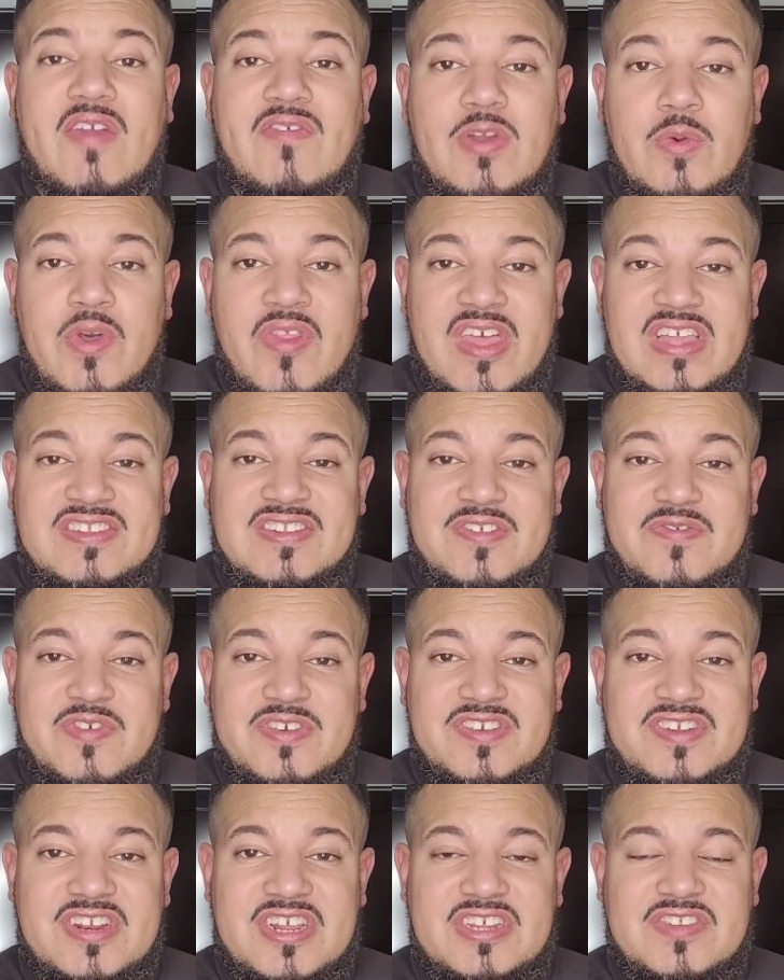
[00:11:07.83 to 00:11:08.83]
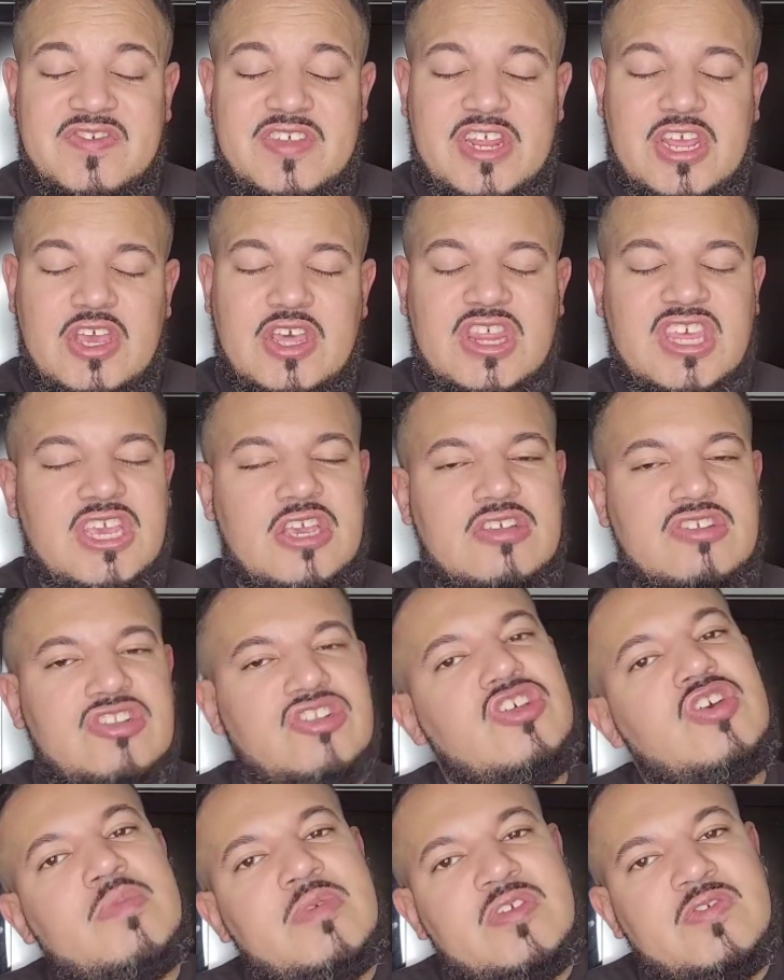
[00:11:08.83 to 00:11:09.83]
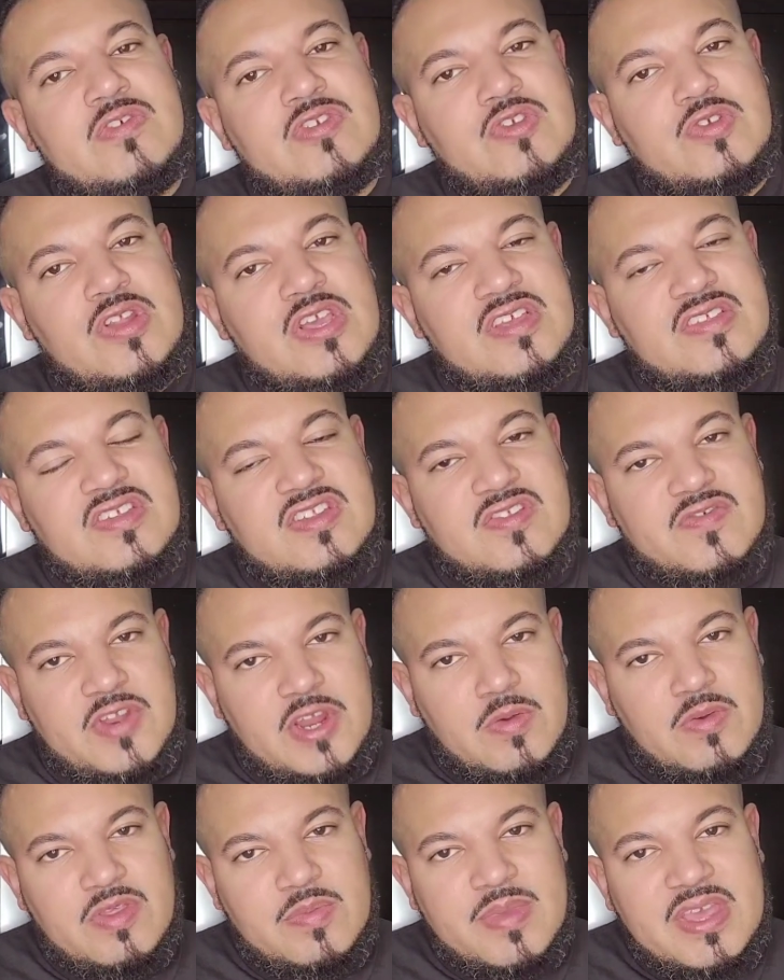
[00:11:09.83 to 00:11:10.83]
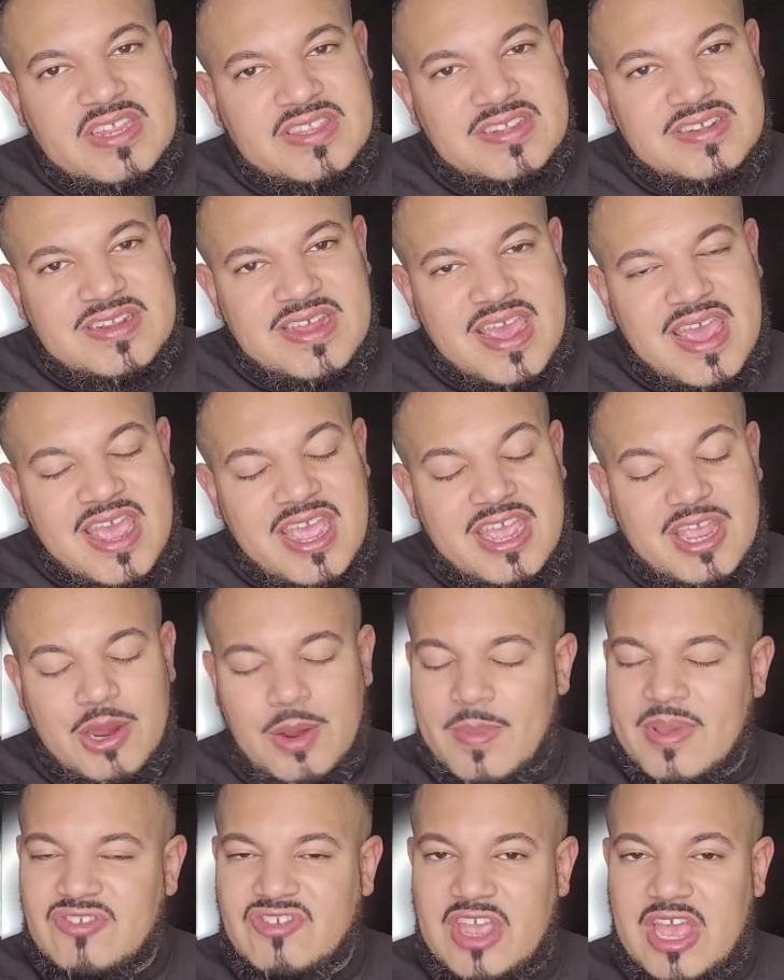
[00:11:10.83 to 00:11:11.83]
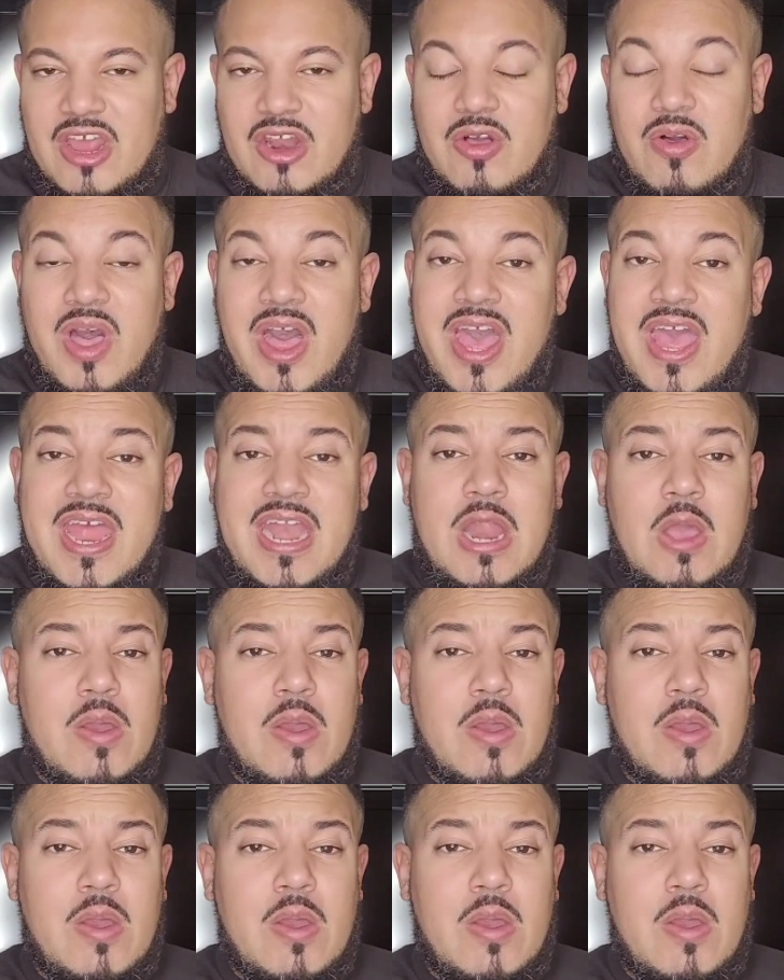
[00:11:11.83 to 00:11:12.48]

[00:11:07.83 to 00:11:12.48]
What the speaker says: Okay, everyone, that's it for today's video. Thank you so much for tuning into this video with me today here on my channel.